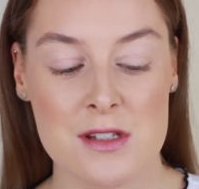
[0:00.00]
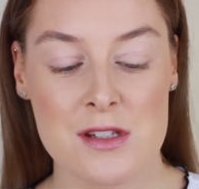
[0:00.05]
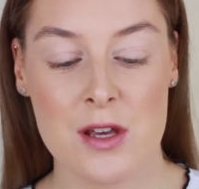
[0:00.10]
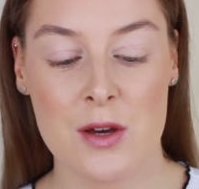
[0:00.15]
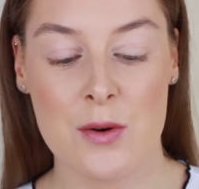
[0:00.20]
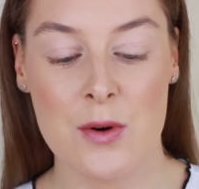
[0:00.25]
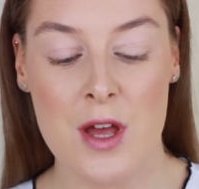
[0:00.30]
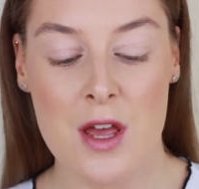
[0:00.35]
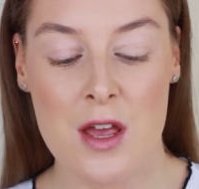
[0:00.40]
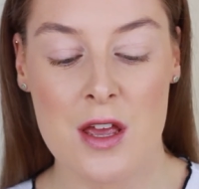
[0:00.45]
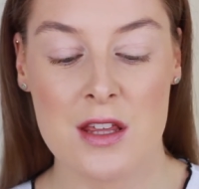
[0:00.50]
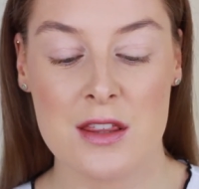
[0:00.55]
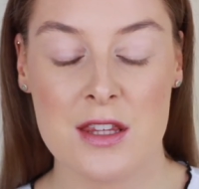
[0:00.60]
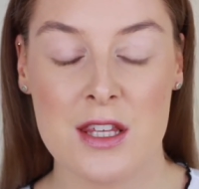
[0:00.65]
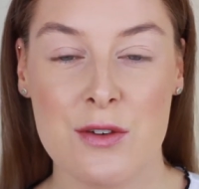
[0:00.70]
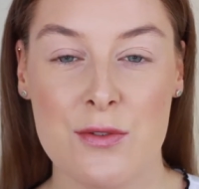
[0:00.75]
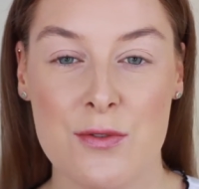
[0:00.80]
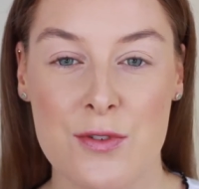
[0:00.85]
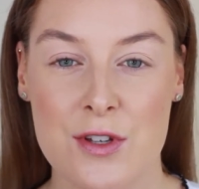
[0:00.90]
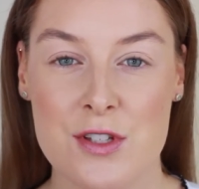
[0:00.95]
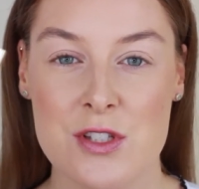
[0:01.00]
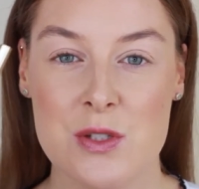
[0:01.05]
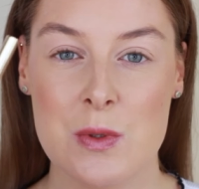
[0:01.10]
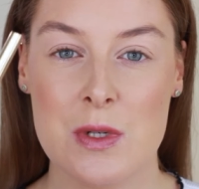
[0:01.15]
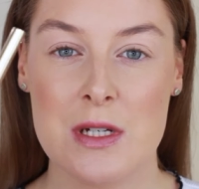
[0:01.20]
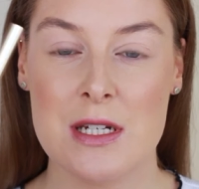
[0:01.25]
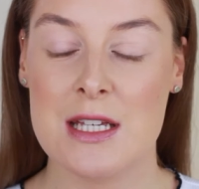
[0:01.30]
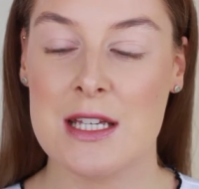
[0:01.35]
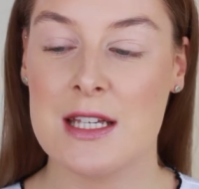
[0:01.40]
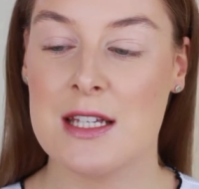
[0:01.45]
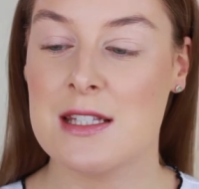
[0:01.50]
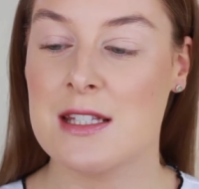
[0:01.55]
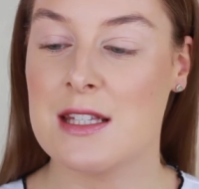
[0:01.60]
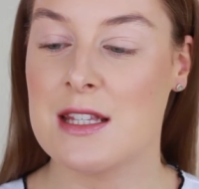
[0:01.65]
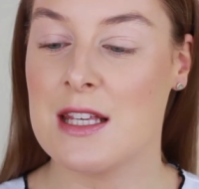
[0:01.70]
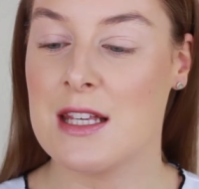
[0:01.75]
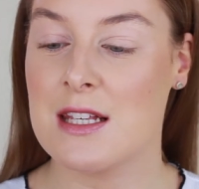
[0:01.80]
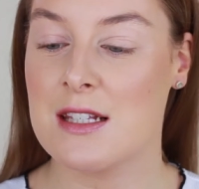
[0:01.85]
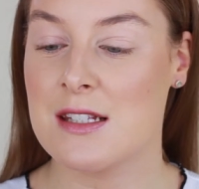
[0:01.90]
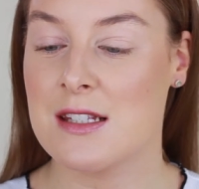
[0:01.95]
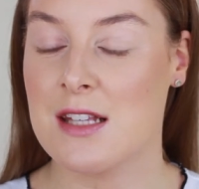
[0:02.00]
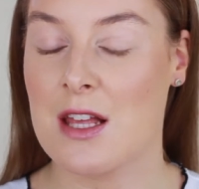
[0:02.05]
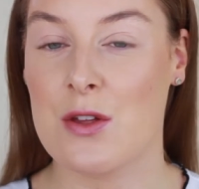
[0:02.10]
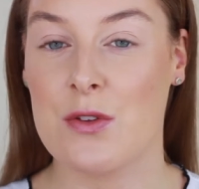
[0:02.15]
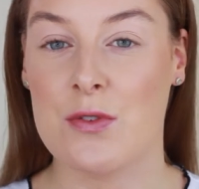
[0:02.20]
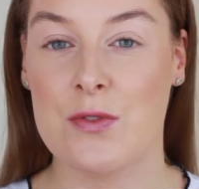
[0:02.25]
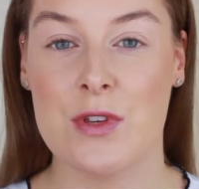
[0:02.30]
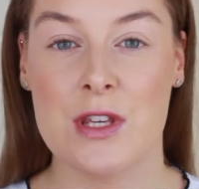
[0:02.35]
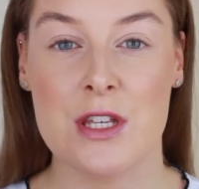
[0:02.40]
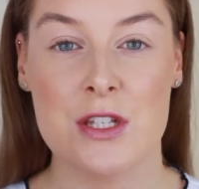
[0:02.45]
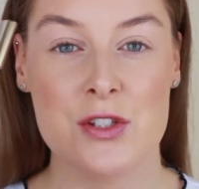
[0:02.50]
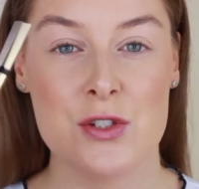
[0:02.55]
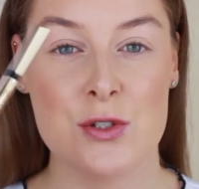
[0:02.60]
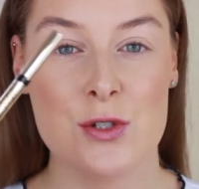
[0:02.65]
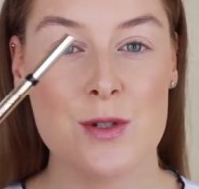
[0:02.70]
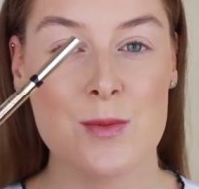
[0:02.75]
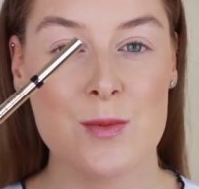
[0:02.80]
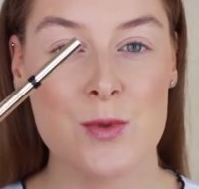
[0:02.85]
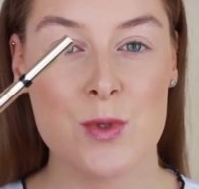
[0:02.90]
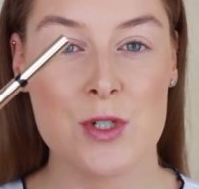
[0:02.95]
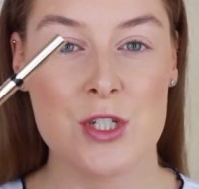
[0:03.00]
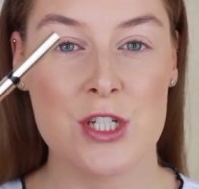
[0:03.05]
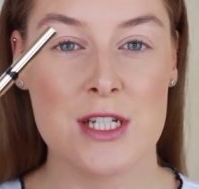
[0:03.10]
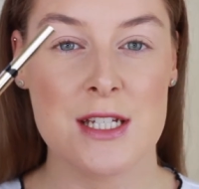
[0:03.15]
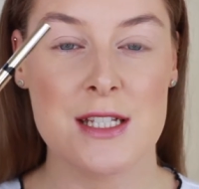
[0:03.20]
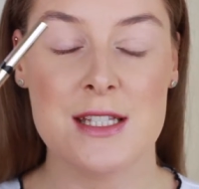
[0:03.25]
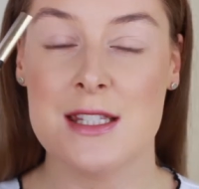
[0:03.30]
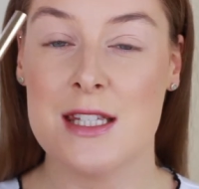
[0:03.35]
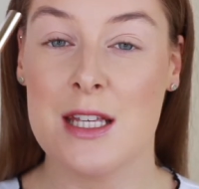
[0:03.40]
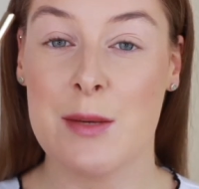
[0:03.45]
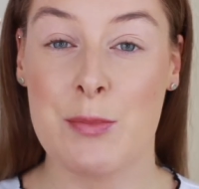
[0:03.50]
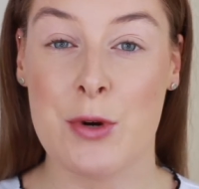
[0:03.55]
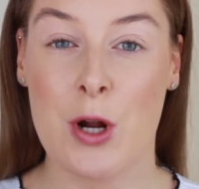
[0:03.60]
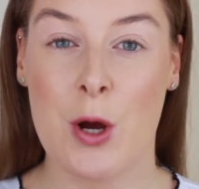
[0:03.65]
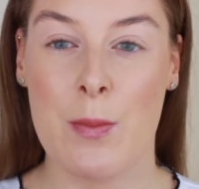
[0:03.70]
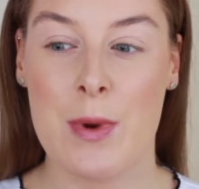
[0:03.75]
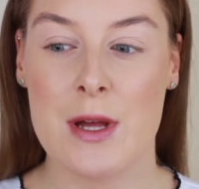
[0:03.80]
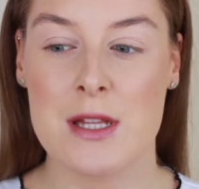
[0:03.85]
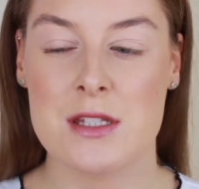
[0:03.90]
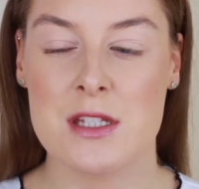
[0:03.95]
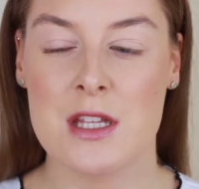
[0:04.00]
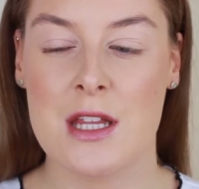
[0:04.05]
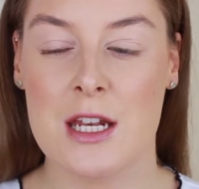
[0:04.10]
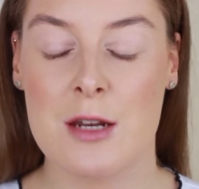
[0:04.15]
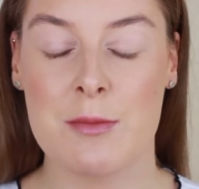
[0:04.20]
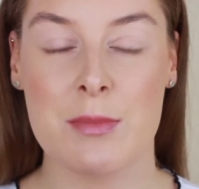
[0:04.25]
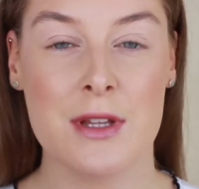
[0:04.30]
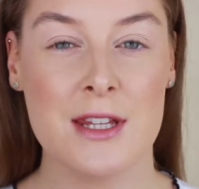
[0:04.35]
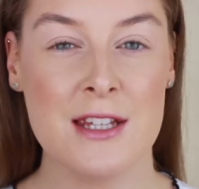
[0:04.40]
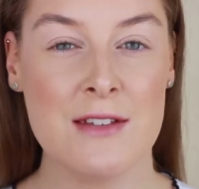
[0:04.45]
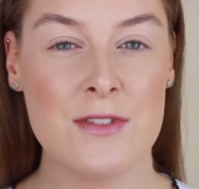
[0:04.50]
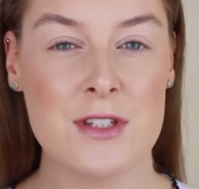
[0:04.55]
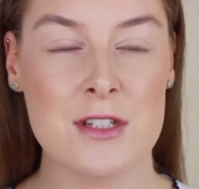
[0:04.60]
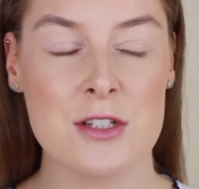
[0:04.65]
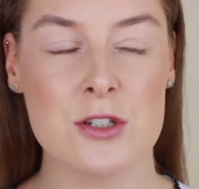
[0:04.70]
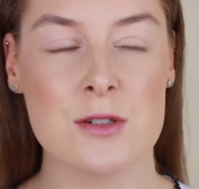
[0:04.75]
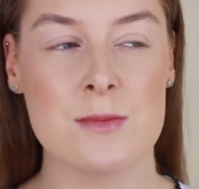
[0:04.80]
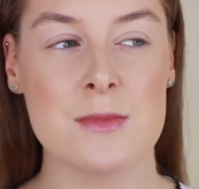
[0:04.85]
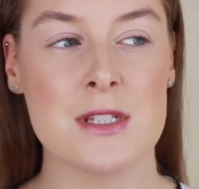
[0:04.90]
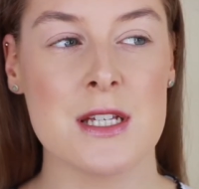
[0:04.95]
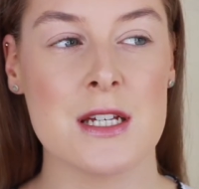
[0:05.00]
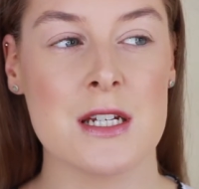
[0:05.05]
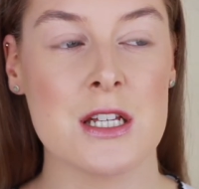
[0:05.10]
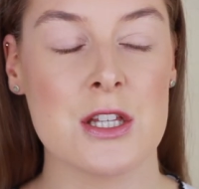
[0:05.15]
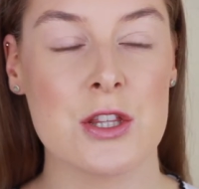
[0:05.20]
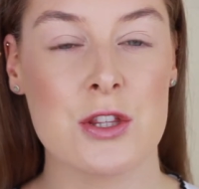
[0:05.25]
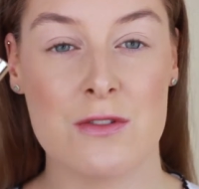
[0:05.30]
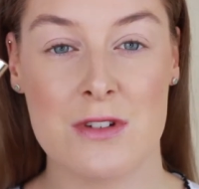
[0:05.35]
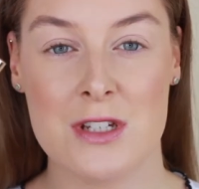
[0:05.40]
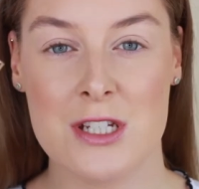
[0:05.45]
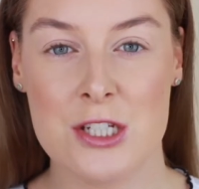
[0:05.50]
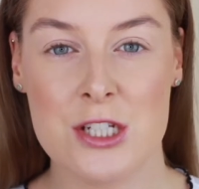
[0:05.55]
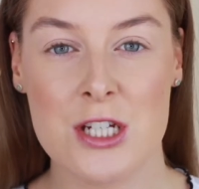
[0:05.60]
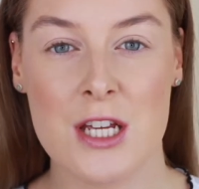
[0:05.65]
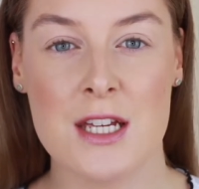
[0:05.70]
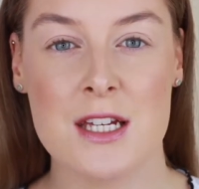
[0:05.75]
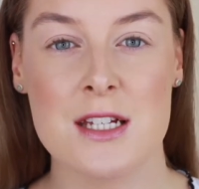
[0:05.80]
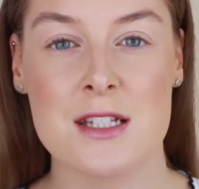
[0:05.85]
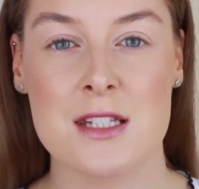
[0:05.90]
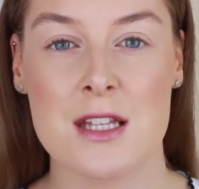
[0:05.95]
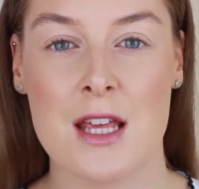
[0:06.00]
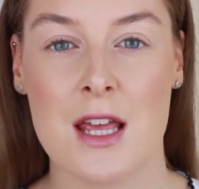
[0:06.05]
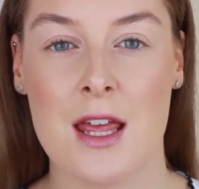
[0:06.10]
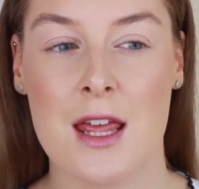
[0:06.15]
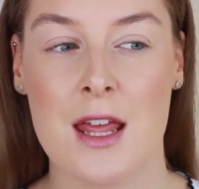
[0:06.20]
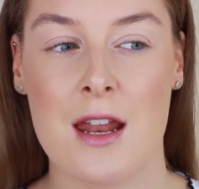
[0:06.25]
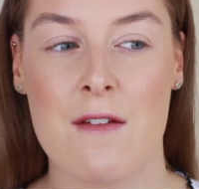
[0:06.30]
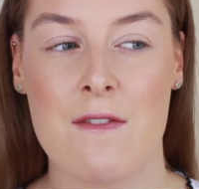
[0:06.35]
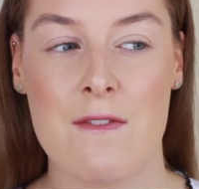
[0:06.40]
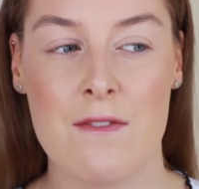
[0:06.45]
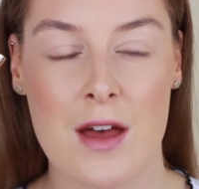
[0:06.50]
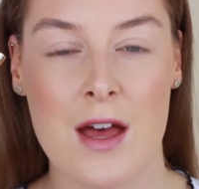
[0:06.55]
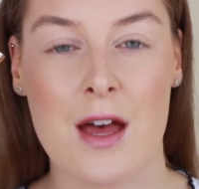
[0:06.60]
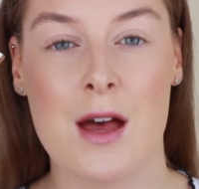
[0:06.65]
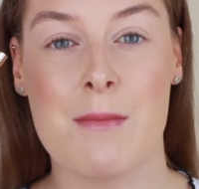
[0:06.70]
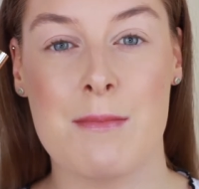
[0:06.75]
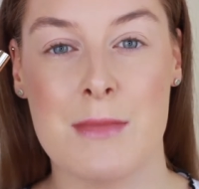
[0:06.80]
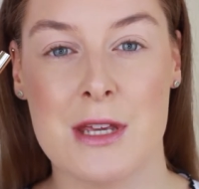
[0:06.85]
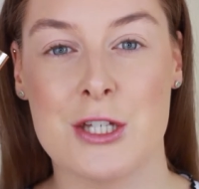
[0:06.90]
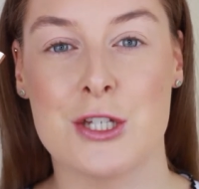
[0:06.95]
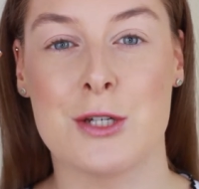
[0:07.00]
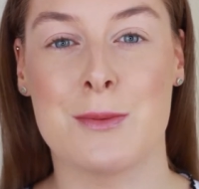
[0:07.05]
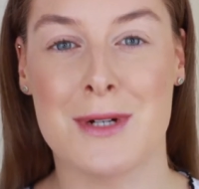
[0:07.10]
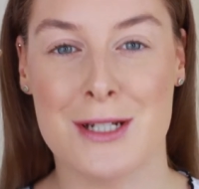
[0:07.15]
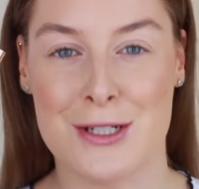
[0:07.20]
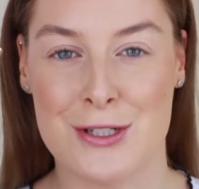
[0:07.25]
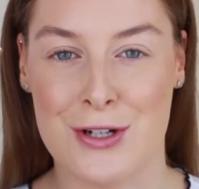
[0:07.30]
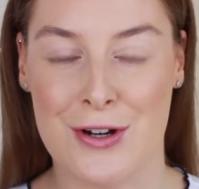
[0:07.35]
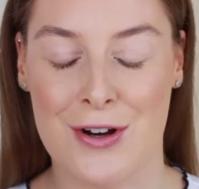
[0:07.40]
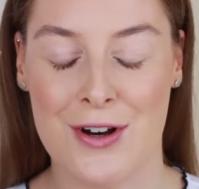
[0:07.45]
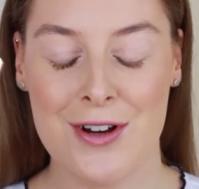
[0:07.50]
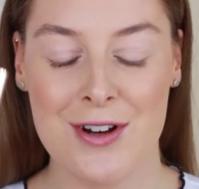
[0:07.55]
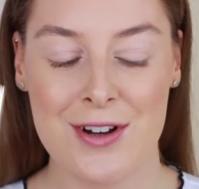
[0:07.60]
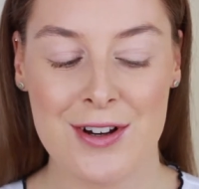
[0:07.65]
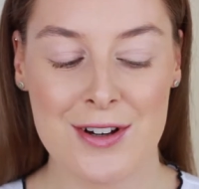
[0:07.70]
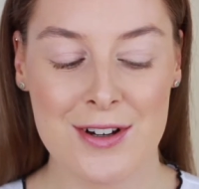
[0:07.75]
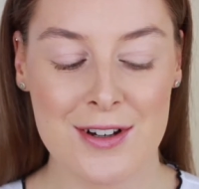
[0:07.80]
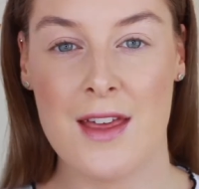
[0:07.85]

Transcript: So the first one is the Selfie Sculpt which is the brow pencil and I believe this comes in three shades in fair, medium and dark.